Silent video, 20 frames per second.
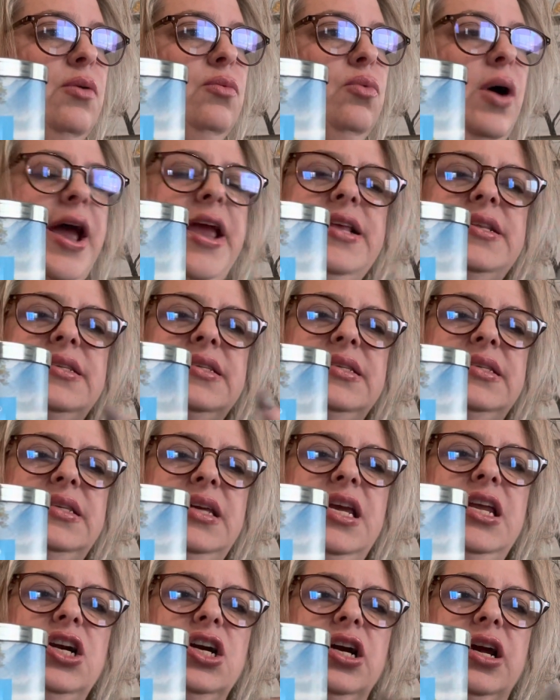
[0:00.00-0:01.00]
white
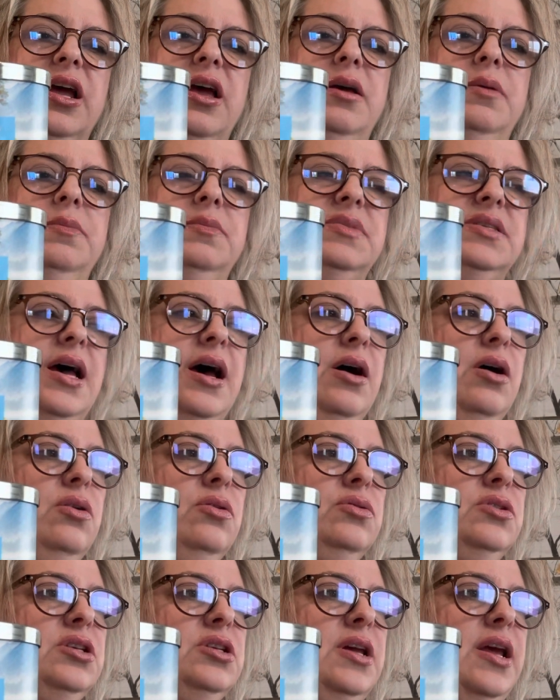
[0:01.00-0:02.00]
cedar comes out,